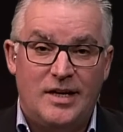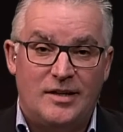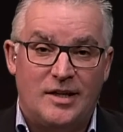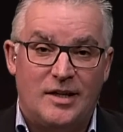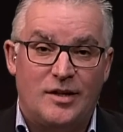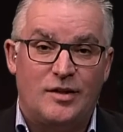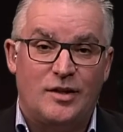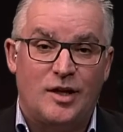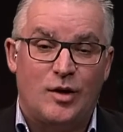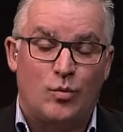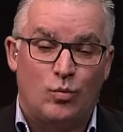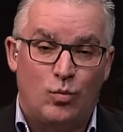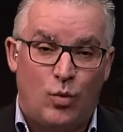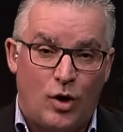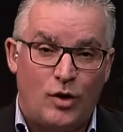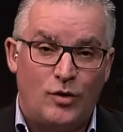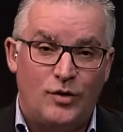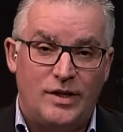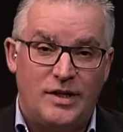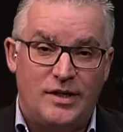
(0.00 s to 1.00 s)
they're
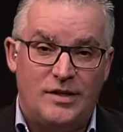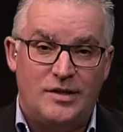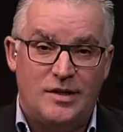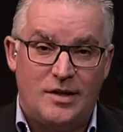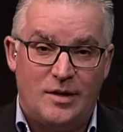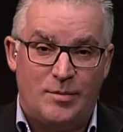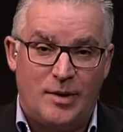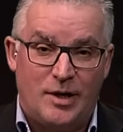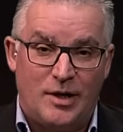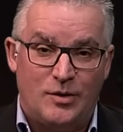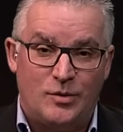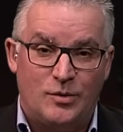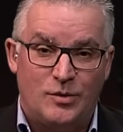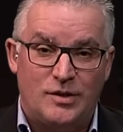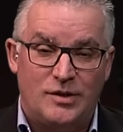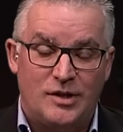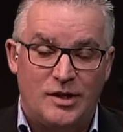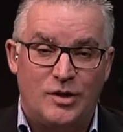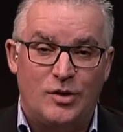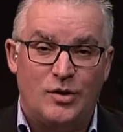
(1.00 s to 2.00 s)
worried
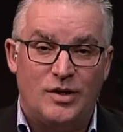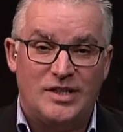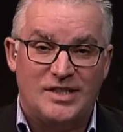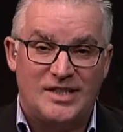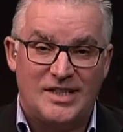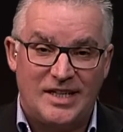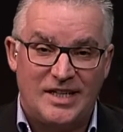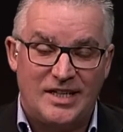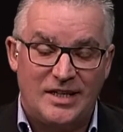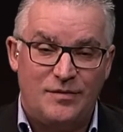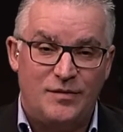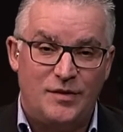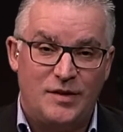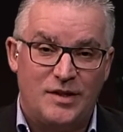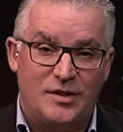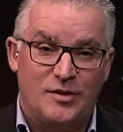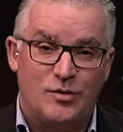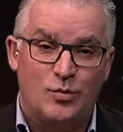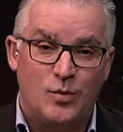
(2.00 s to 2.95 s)
about, a significant